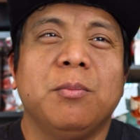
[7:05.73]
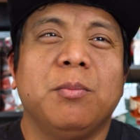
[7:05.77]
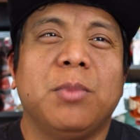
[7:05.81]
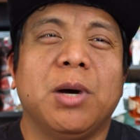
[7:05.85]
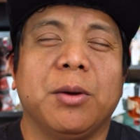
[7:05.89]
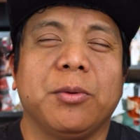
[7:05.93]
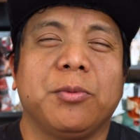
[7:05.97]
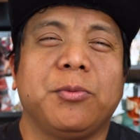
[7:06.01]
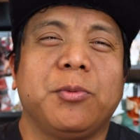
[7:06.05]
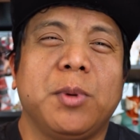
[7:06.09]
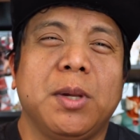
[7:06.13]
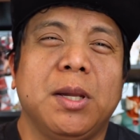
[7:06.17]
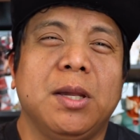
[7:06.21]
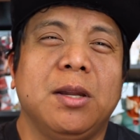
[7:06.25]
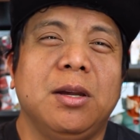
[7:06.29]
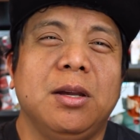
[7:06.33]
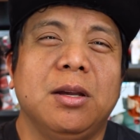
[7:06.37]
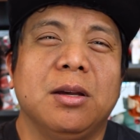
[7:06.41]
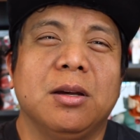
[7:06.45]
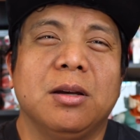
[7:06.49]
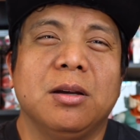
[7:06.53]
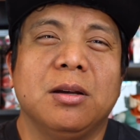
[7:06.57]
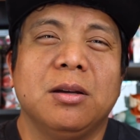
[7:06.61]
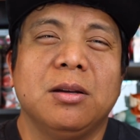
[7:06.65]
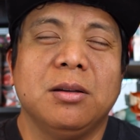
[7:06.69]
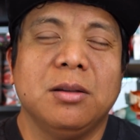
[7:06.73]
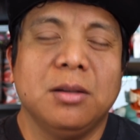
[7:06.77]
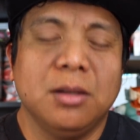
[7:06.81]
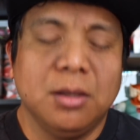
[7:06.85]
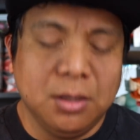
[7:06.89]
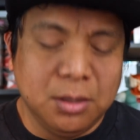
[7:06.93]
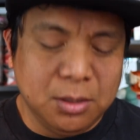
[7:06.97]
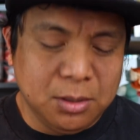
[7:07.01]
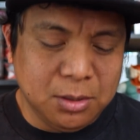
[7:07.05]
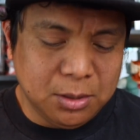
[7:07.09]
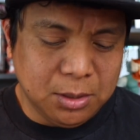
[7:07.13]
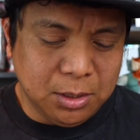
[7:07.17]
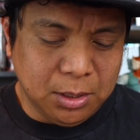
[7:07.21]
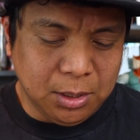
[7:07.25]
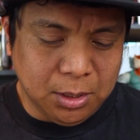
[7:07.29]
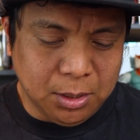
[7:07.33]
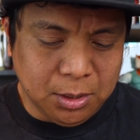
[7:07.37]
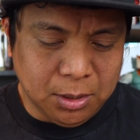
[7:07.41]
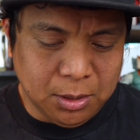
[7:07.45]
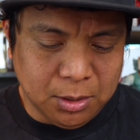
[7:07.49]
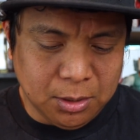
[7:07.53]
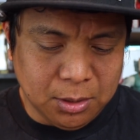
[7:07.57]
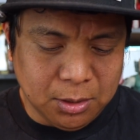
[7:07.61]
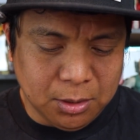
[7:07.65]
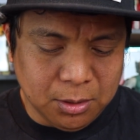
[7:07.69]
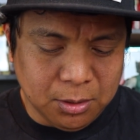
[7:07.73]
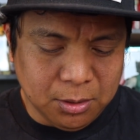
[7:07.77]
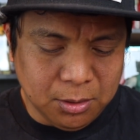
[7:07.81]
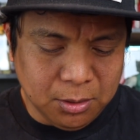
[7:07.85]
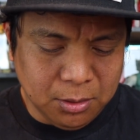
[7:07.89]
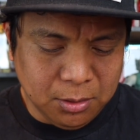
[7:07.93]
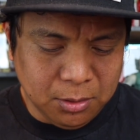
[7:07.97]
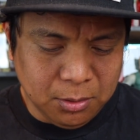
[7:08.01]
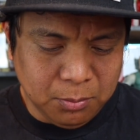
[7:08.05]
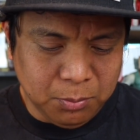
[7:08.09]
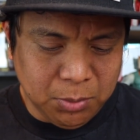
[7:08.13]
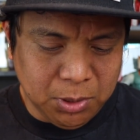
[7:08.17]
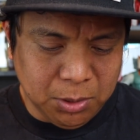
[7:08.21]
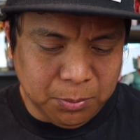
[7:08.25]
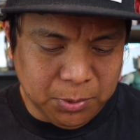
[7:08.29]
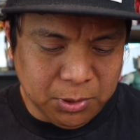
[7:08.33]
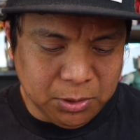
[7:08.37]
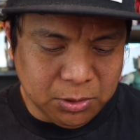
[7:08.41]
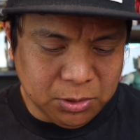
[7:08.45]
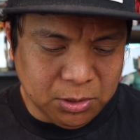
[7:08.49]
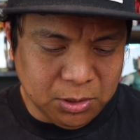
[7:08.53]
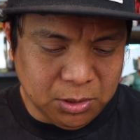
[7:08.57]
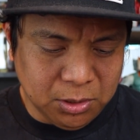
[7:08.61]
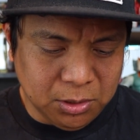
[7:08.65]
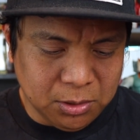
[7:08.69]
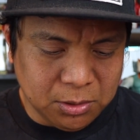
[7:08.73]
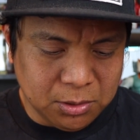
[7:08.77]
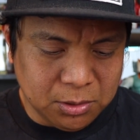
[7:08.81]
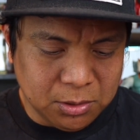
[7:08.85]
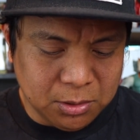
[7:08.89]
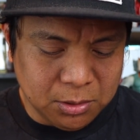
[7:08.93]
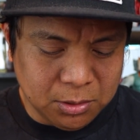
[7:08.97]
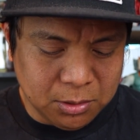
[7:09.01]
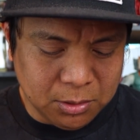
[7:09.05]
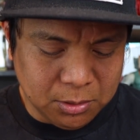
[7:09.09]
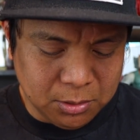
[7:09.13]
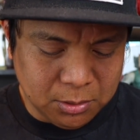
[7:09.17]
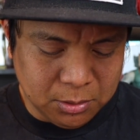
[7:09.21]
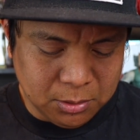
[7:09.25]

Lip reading: Popspedia and PPGs.